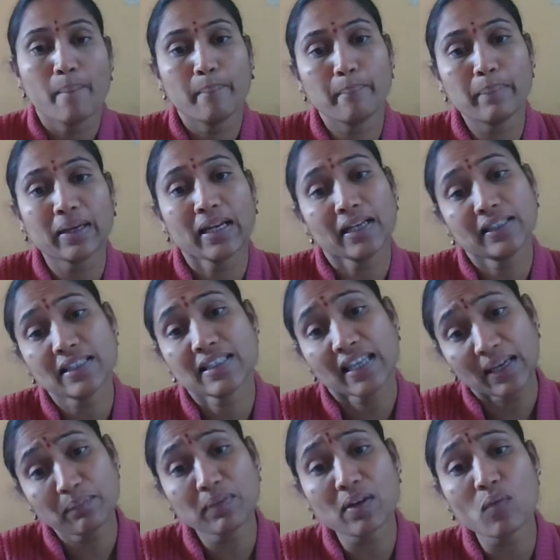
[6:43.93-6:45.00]
But at the
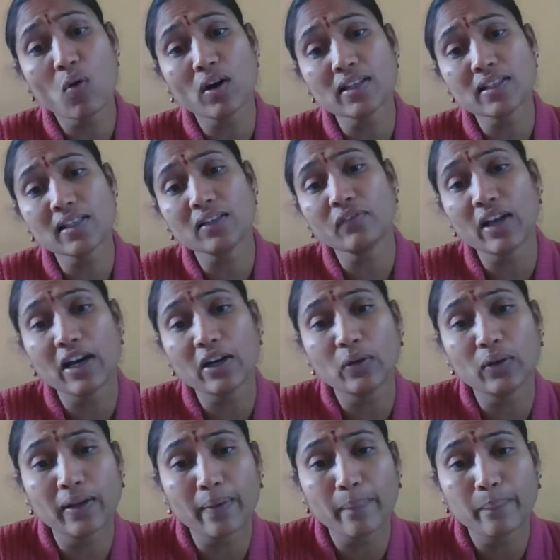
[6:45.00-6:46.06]
same time, what is that we are
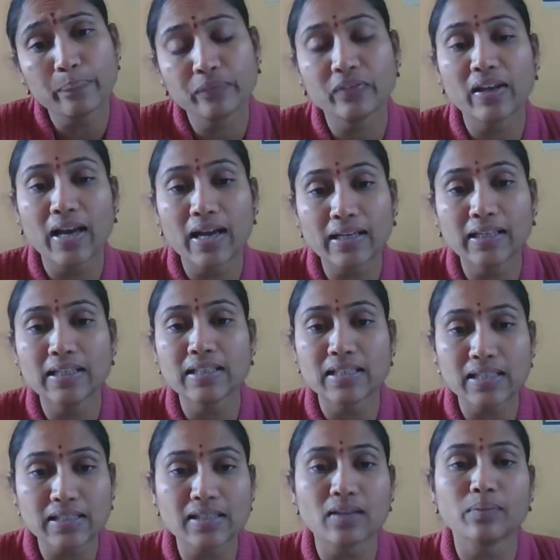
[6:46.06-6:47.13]
doing? We are
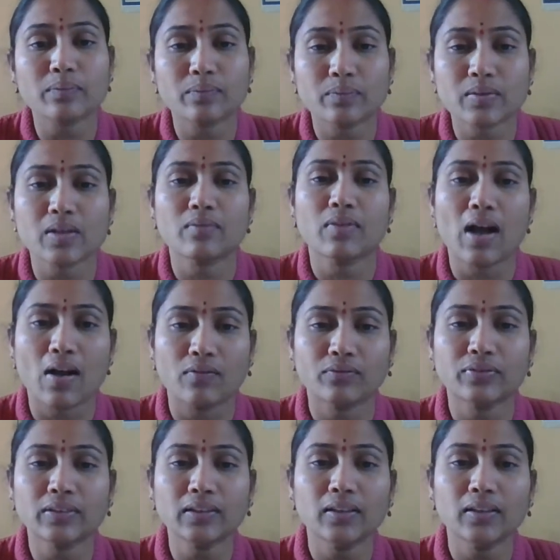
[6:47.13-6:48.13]
releasing some harmful